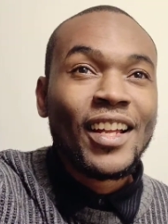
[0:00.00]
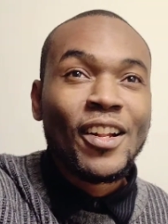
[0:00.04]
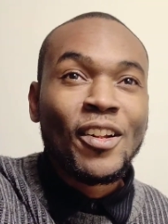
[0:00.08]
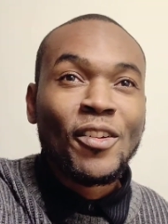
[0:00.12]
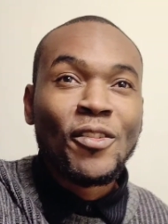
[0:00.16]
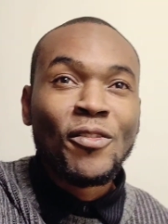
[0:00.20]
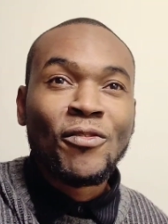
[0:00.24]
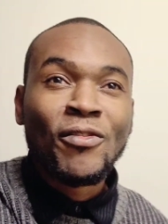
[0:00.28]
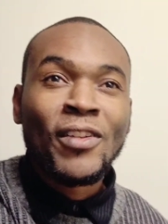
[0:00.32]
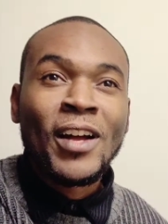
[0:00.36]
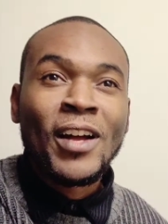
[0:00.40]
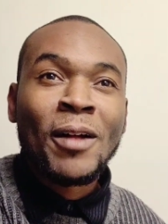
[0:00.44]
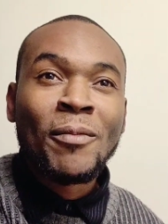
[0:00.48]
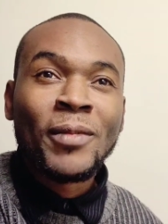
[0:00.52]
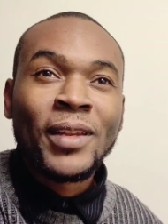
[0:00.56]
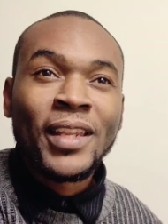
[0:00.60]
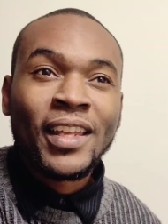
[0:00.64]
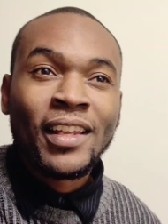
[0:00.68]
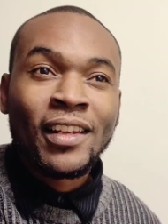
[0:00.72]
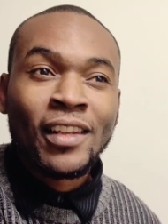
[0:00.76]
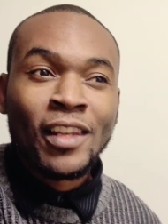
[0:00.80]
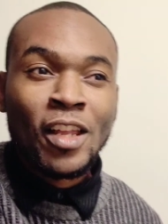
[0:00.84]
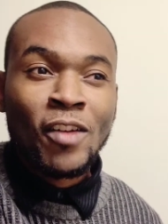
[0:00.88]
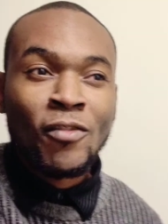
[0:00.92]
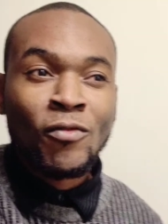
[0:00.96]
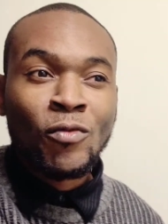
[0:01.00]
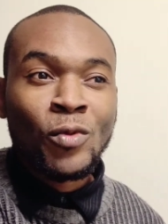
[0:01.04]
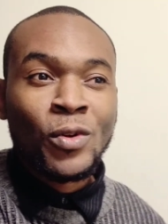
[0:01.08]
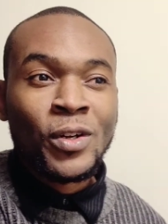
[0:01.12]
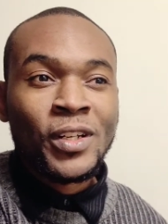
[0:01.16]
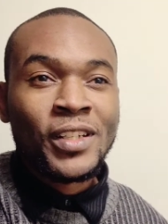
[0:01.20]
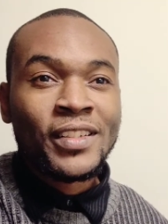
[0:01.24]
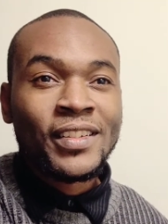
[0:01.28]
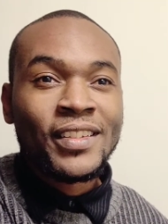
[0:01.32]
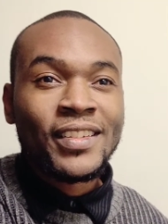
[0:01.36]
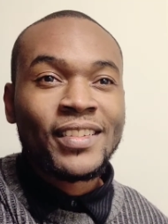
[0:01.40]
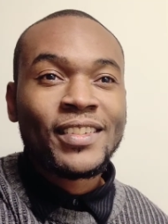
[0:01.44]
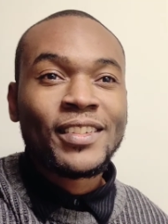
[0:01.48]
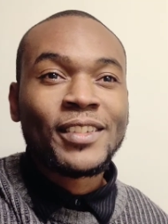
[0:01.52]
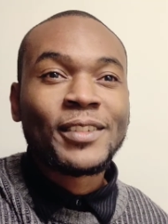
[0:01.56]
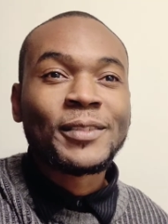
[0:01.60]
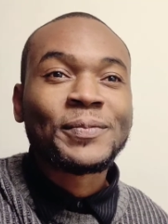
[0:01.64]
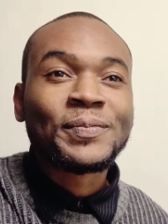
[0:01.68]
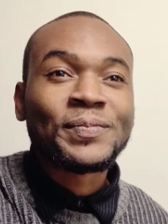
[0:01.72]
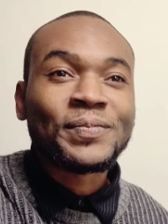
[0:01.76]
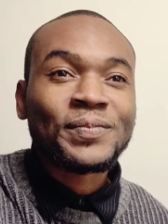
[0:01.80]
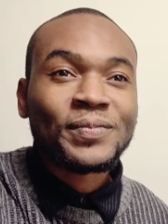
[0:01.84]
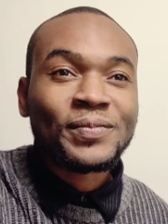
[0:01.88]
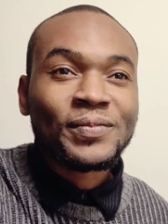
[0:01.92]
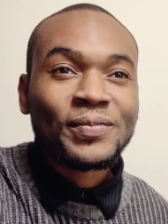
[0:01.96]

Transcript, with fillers: family and loved ones